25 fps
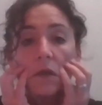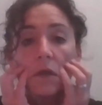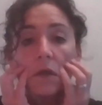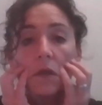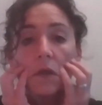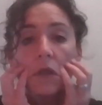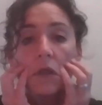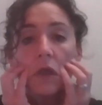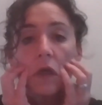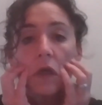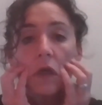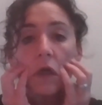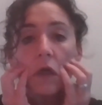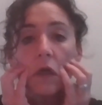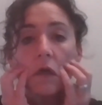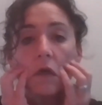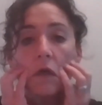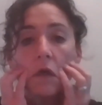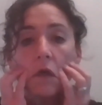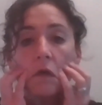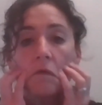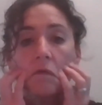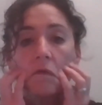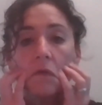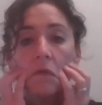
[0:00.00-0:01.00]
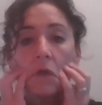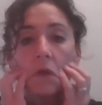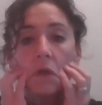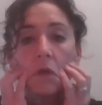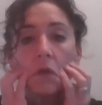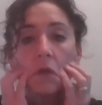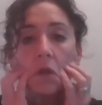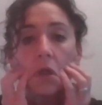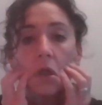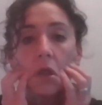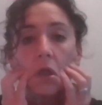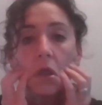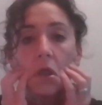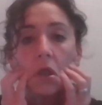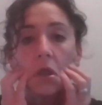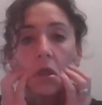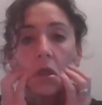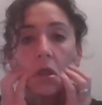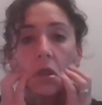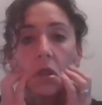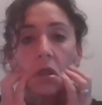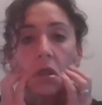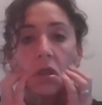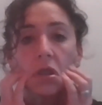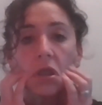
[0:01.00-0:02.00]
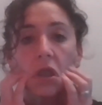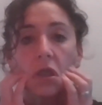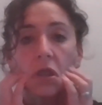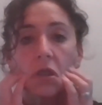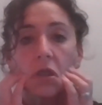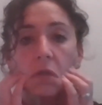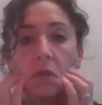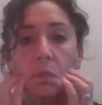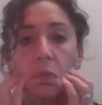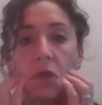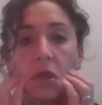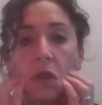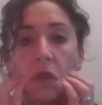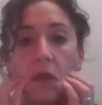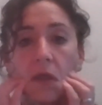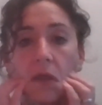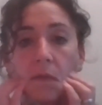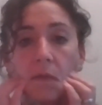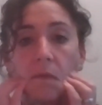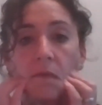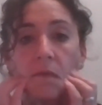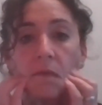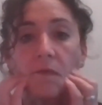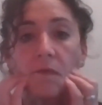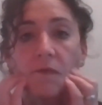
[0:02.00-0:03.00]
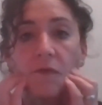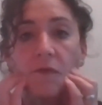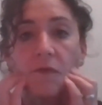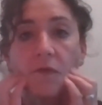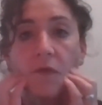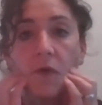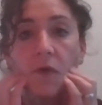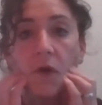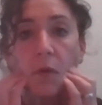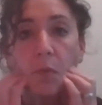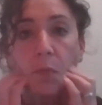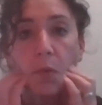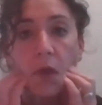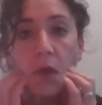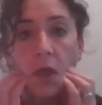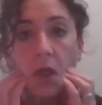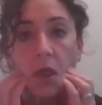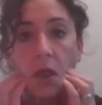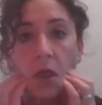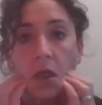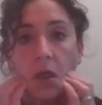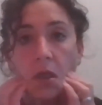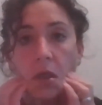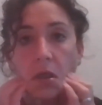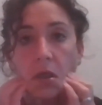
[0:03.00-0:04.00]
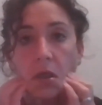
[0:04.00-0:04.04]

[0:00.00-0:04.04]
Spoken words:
and let everything just become floppy.